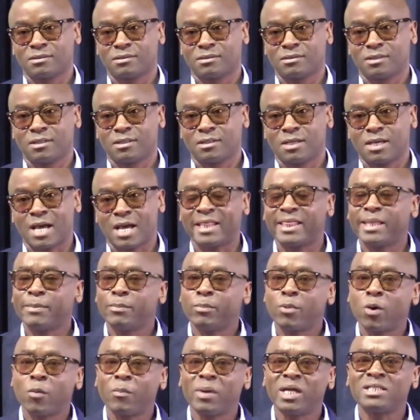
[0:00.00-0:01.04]
And the
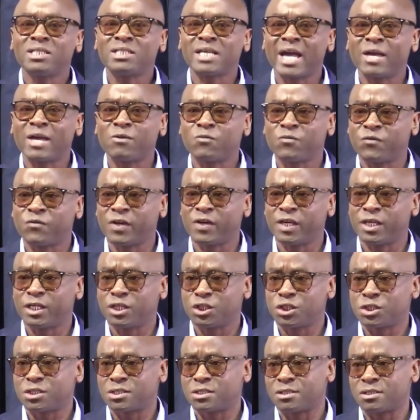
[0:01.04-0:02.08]
moment I
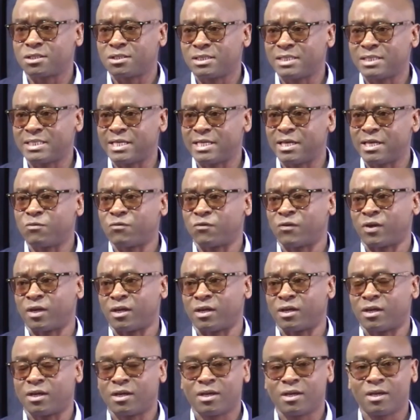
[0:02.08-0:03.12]
finished CFA,
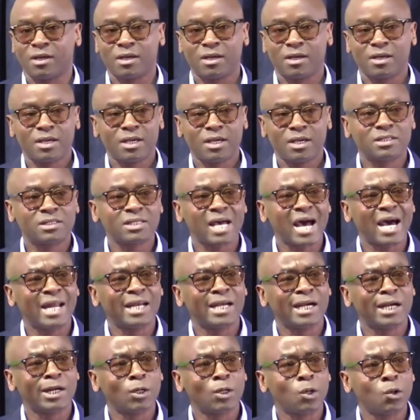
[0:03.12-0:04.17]
it
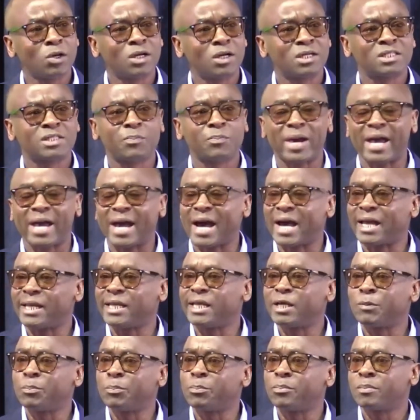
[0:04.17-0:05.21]
unlocked my earning
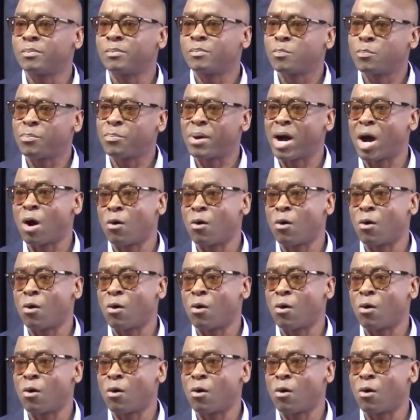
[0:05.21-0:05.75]
power.